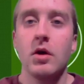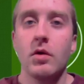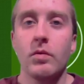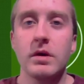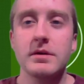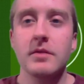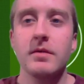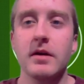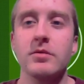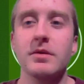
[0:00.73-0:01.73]
What is up,
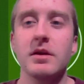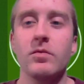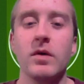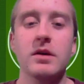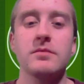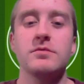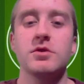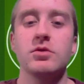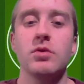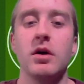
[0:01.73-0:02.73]
everybody? Welcome
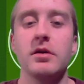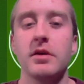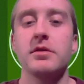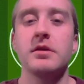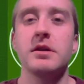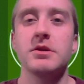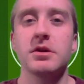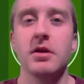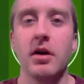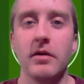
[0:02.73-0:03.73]
to another
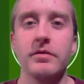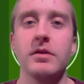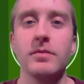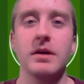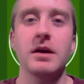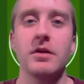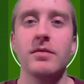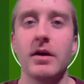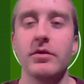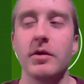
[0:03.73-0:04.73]
edition of the Weekend
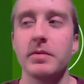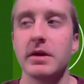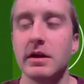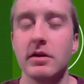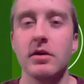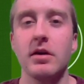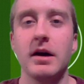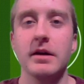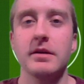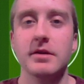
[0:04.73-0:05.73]
Roundup here
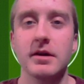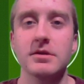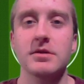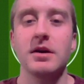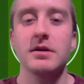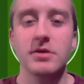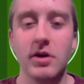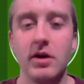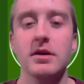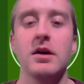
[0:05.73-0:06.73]
on Touchline
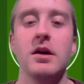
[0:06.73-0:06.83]
Talk.